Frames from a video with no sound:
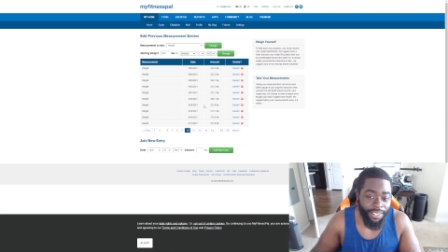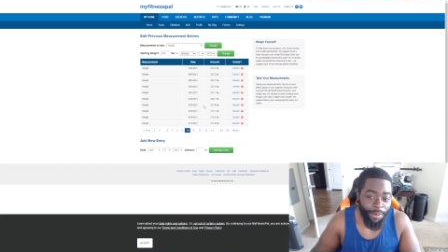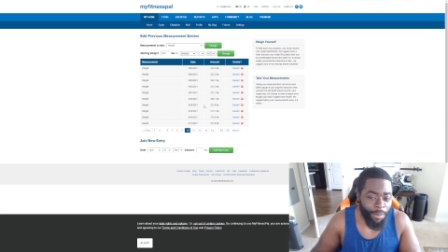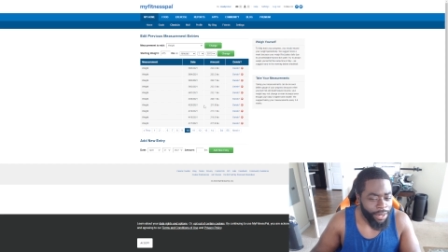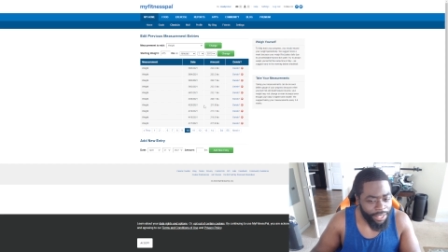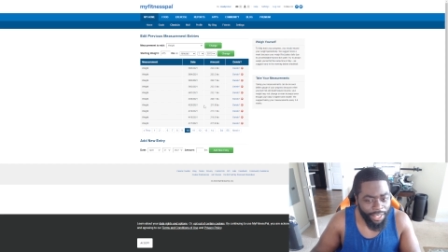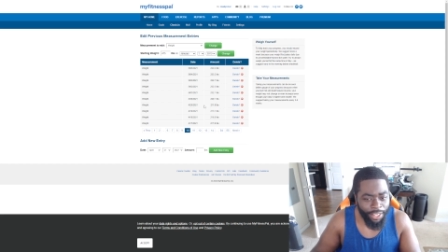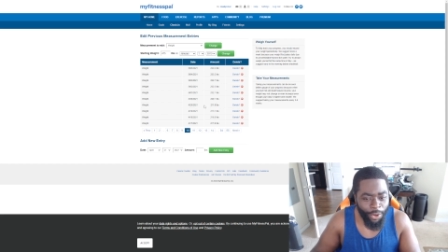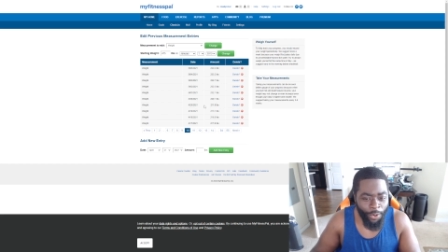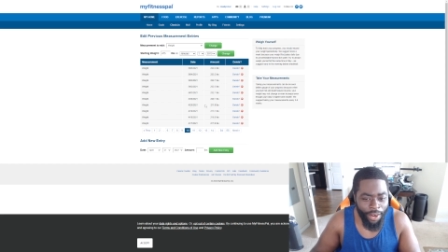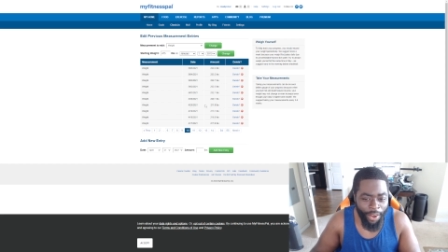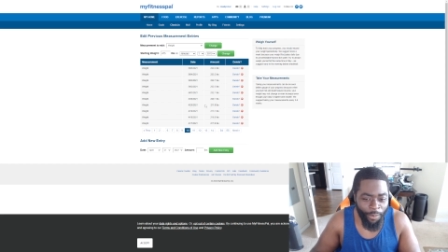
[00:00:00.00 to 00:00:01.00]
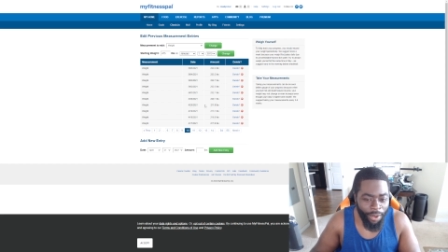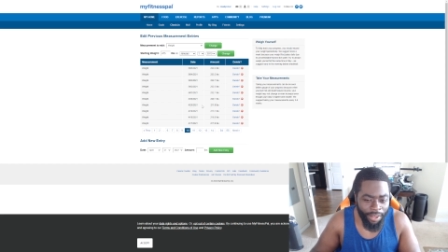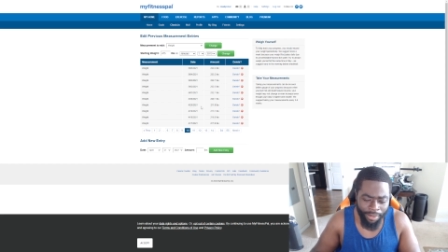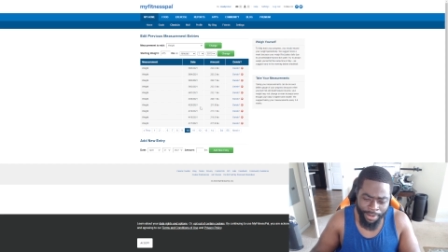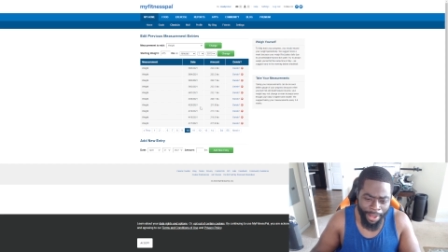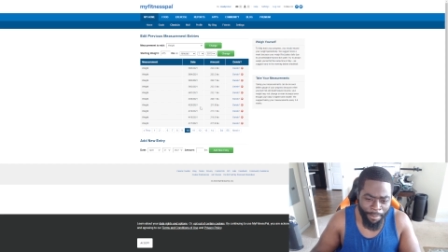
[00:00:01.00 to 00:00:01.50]
But it didn't go that way.
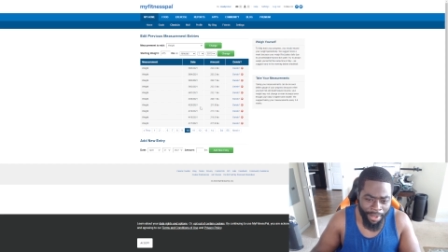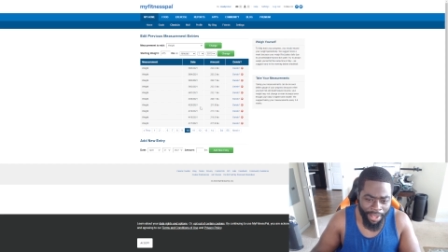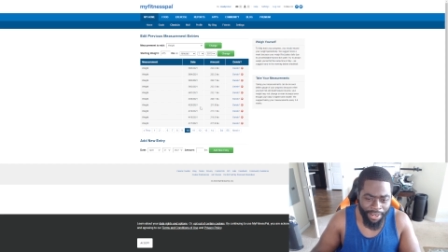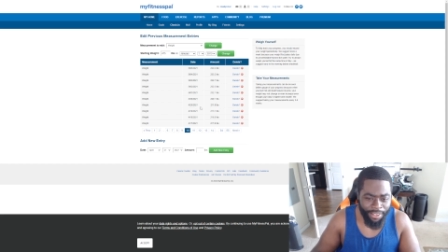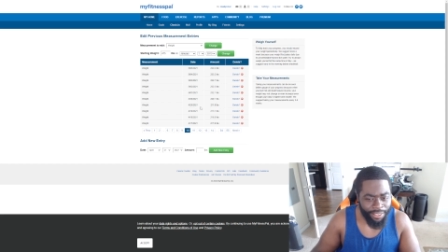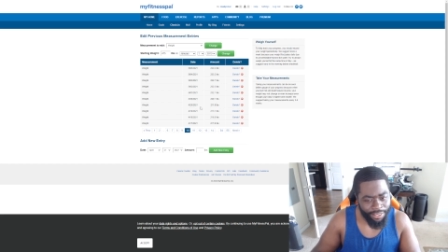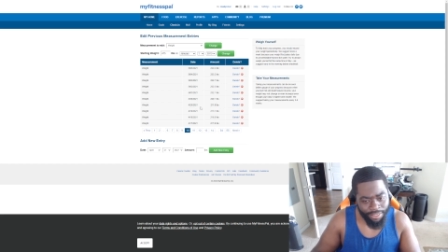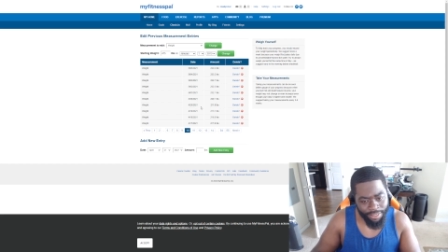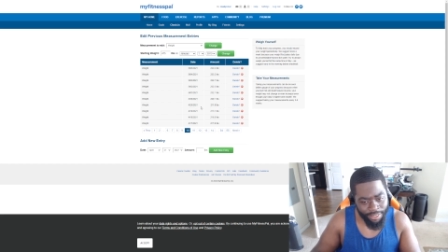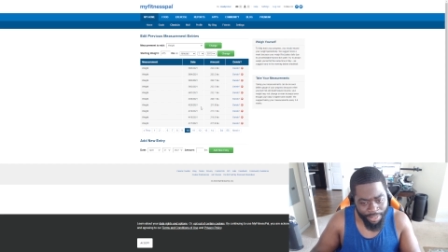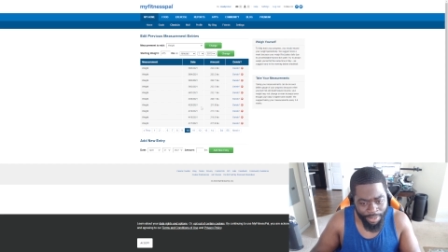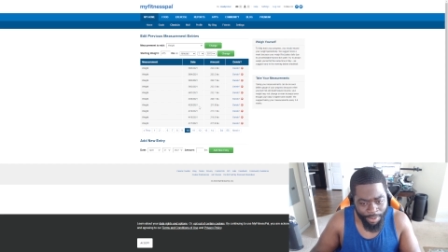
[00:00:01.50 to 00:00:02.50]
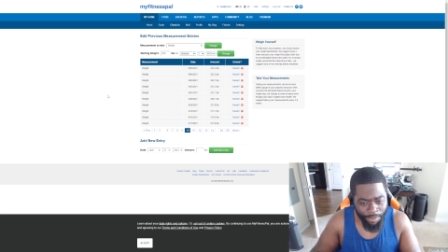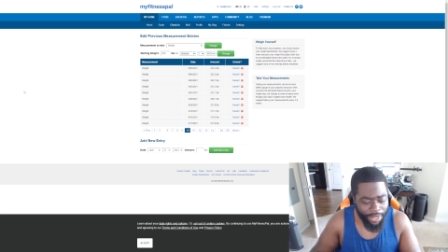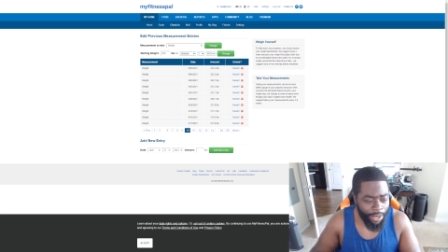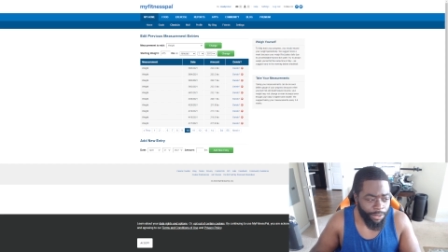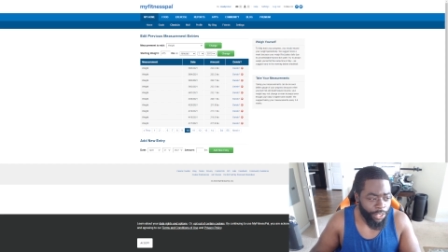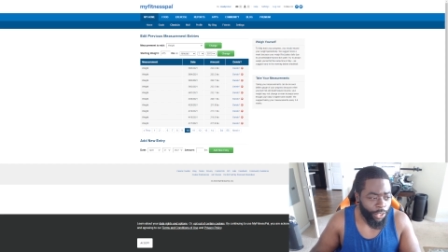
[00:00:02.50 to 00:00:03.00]
Not mad at it. But that
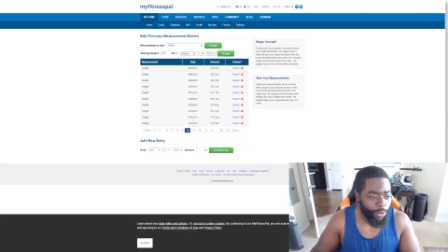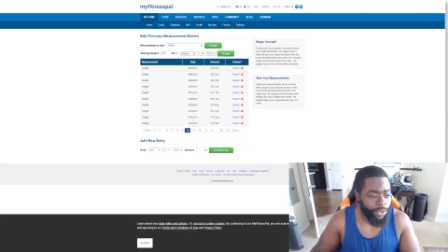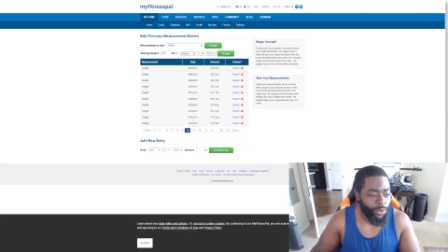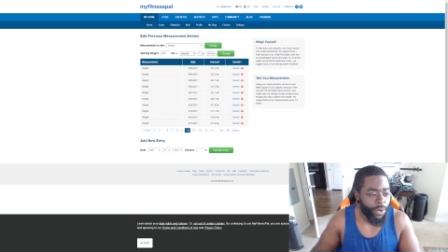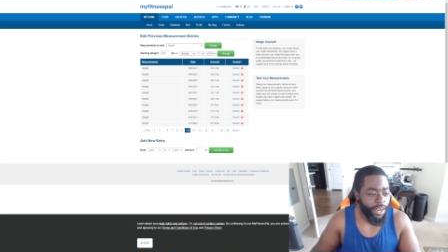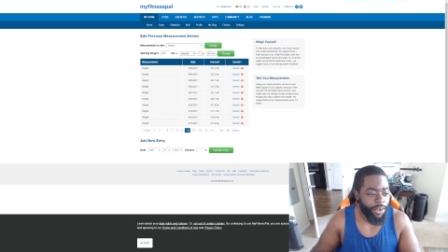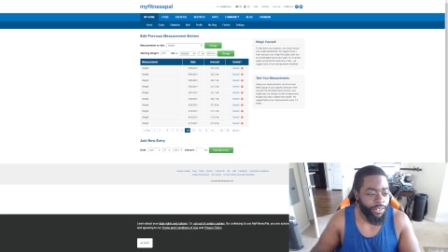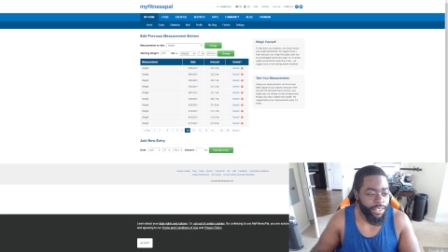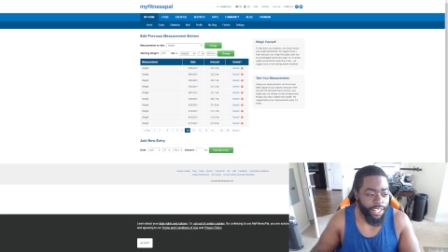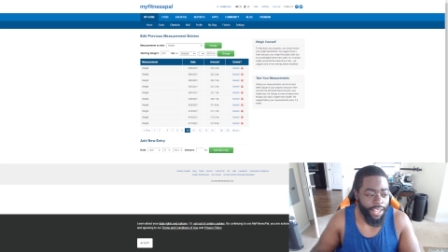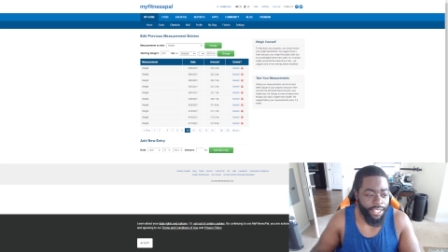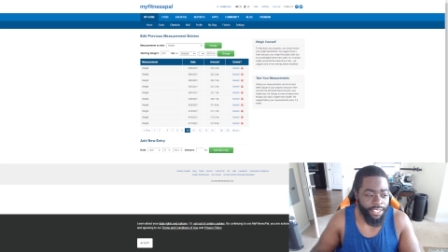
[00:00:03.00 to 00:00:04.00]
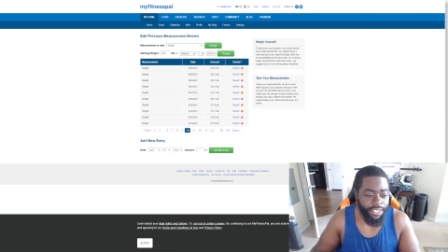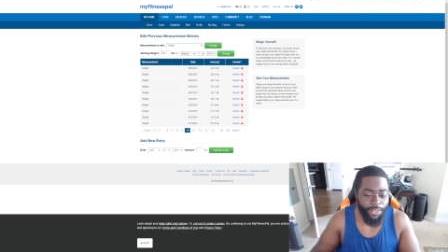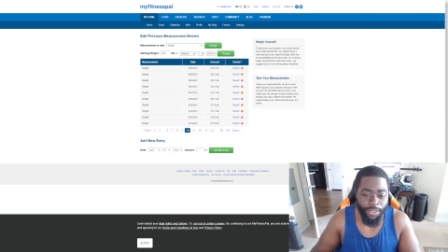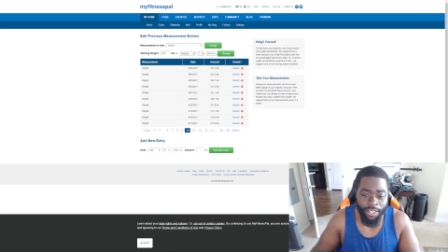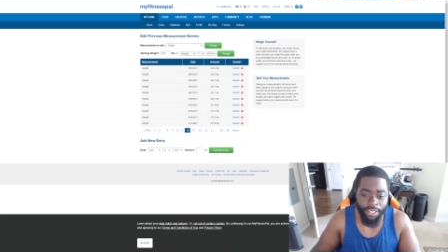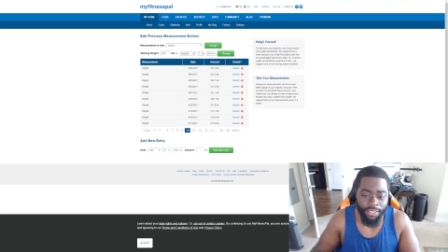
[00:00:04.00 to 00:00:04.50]
was the lowest weight I reached last year,
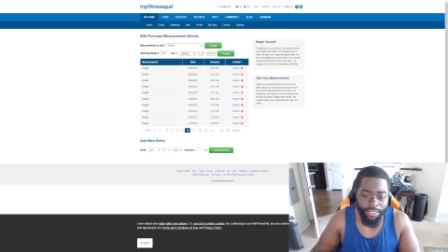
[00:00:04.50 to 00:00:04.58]
okay?